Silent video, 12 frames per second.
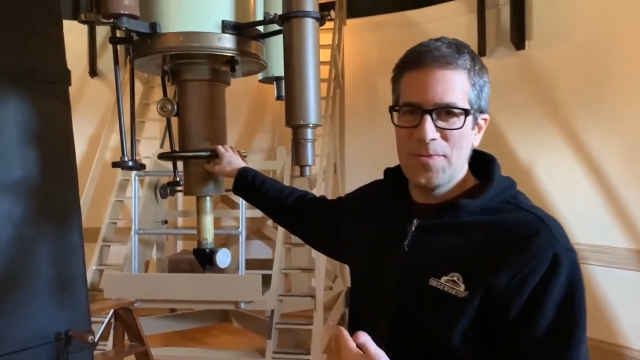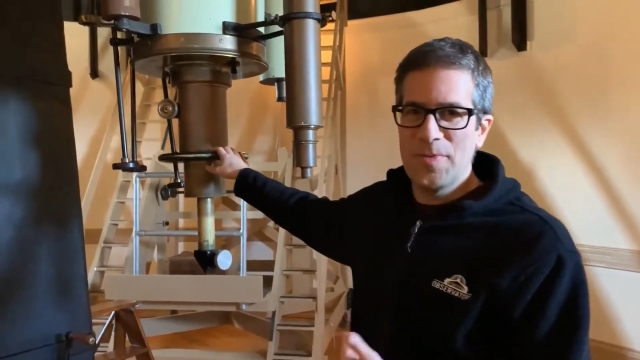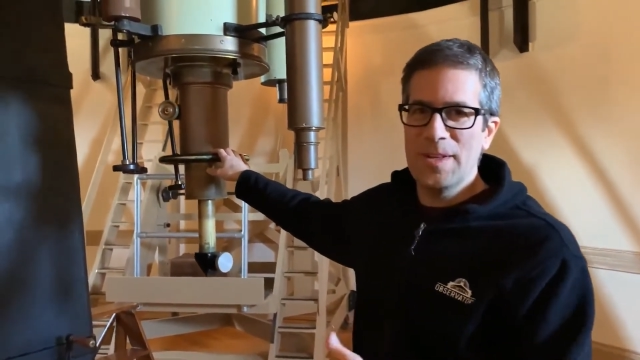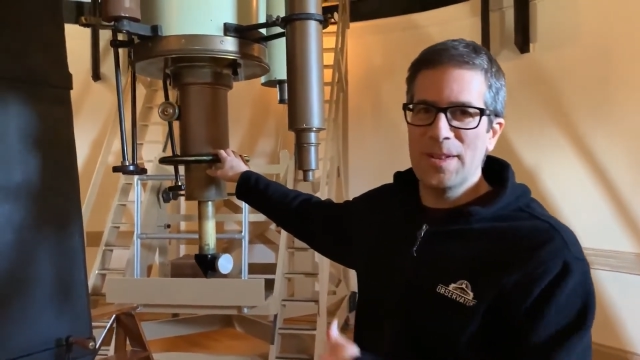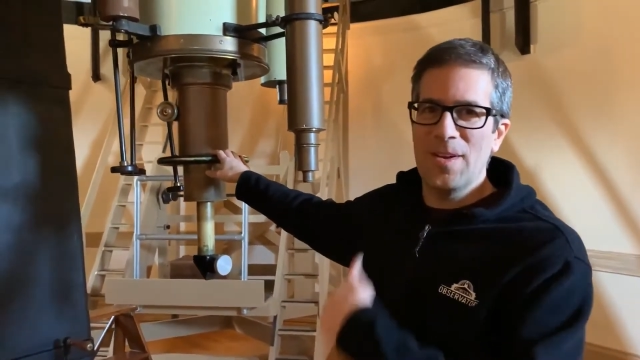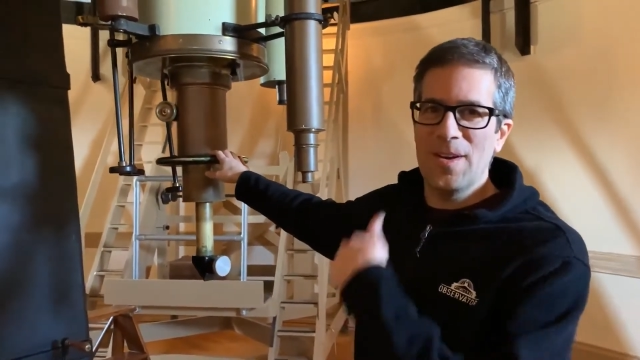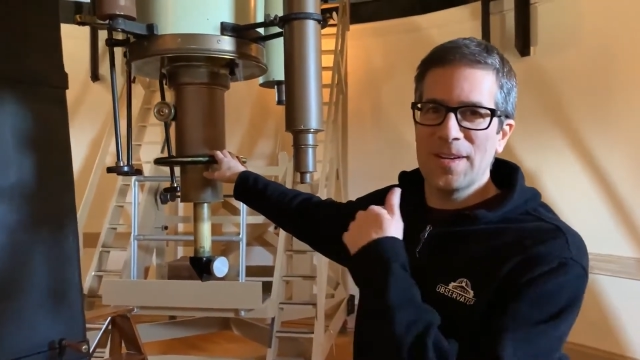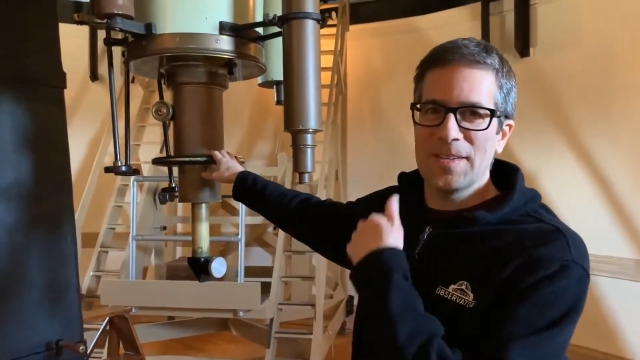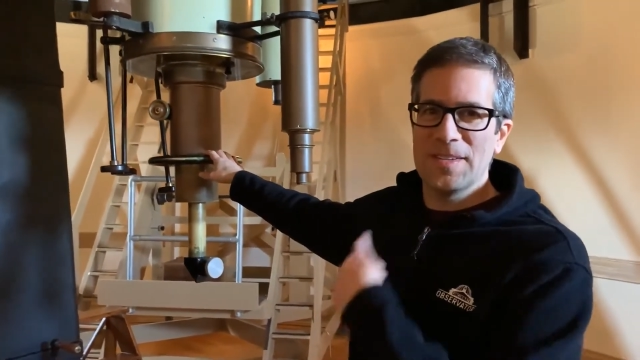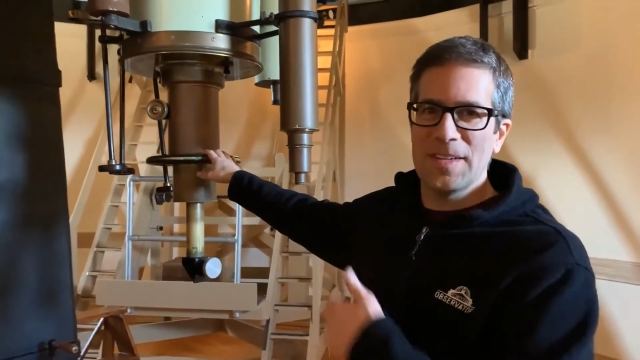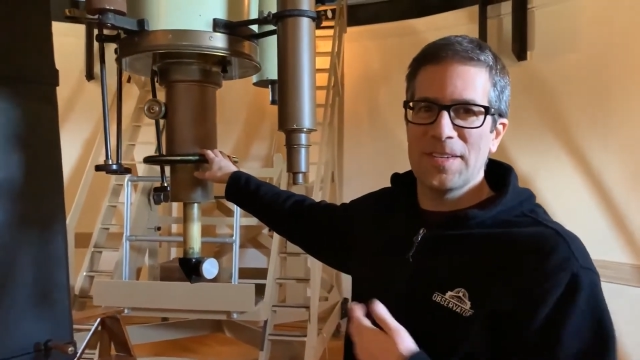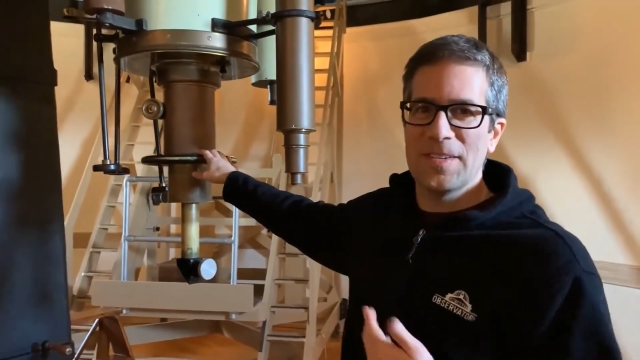feet long,
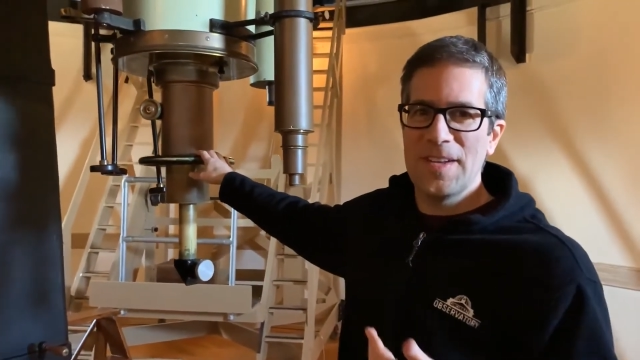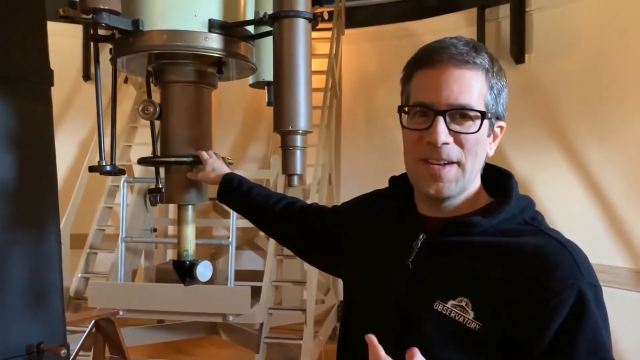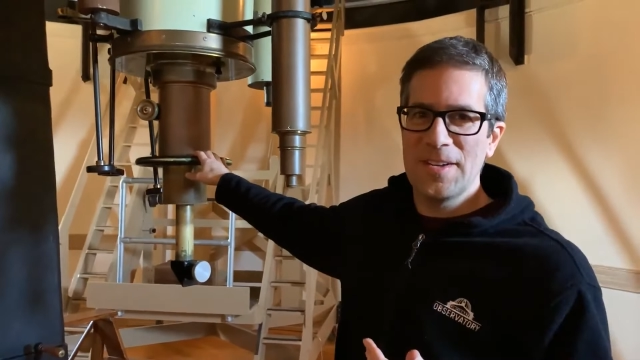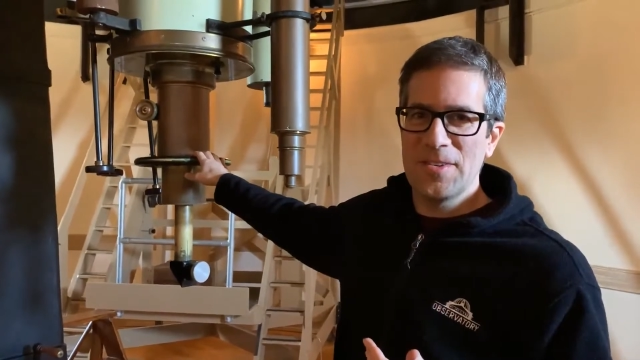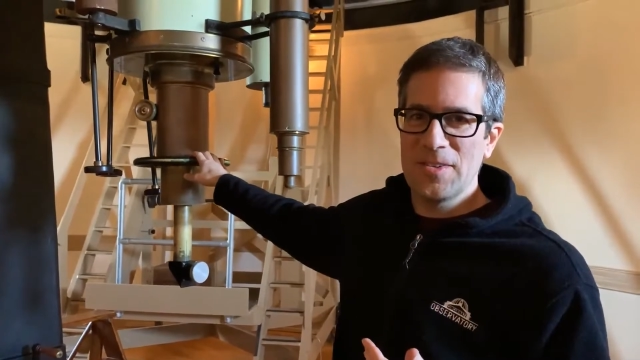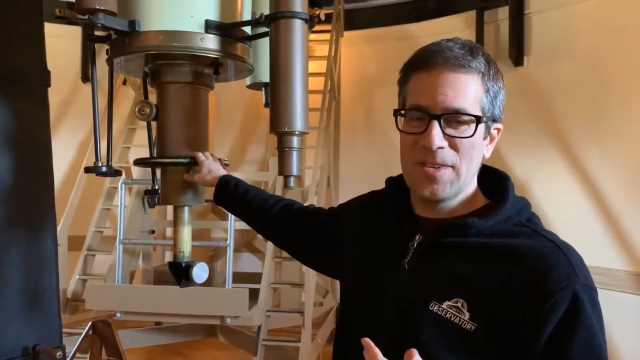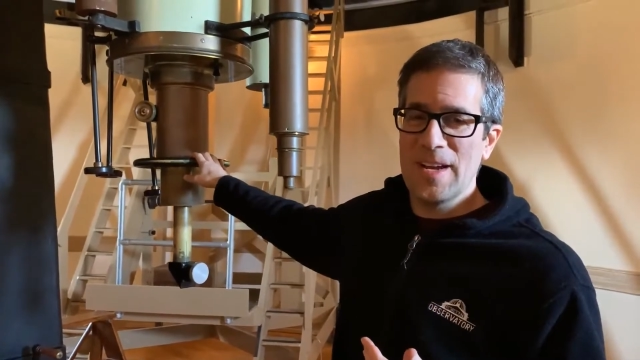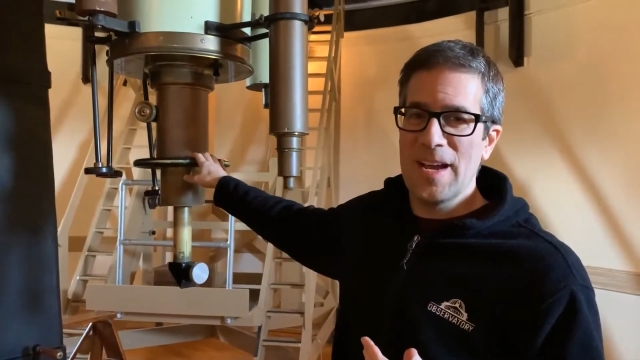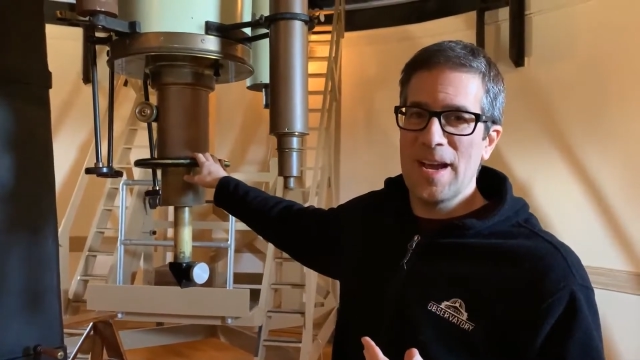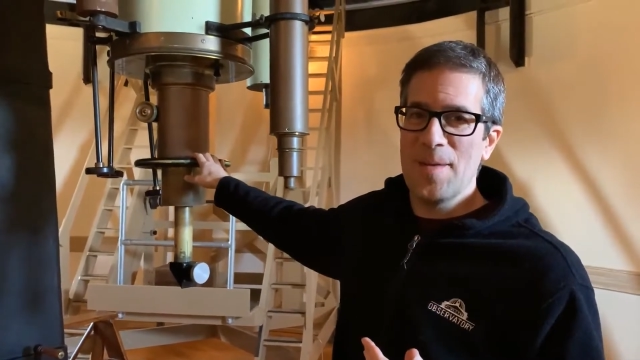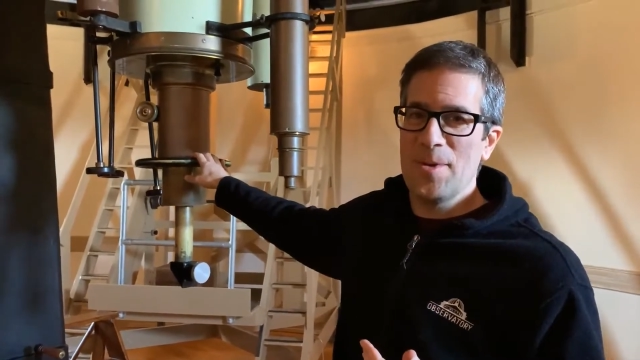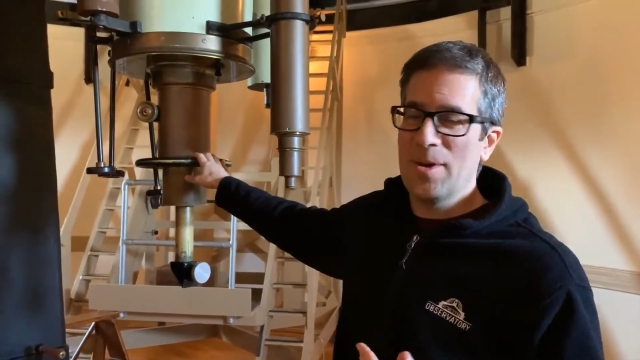16 inches in
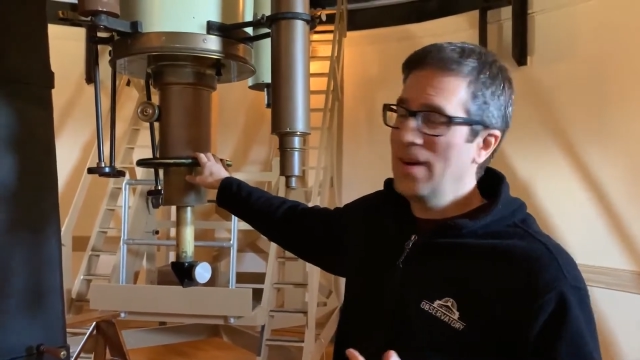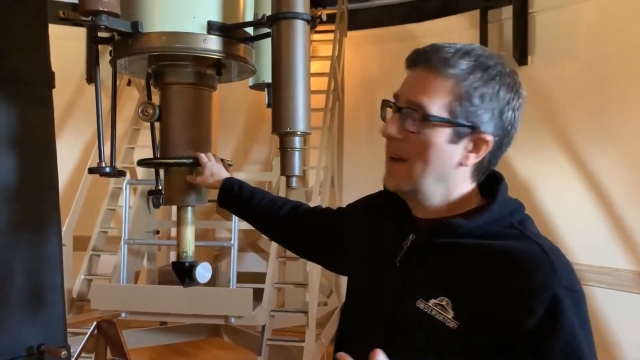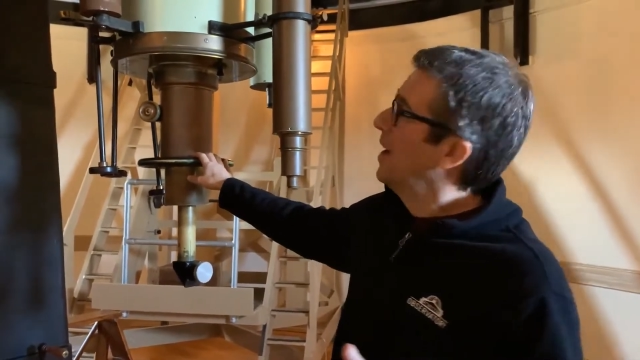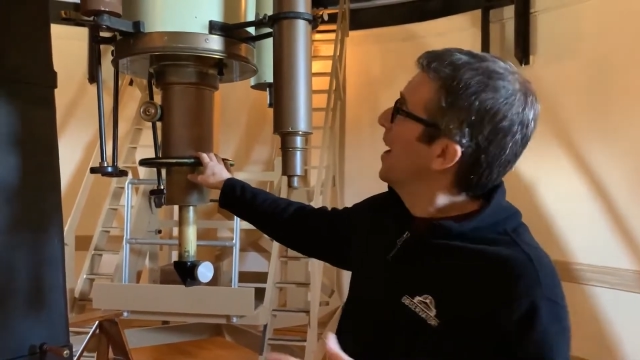diameter,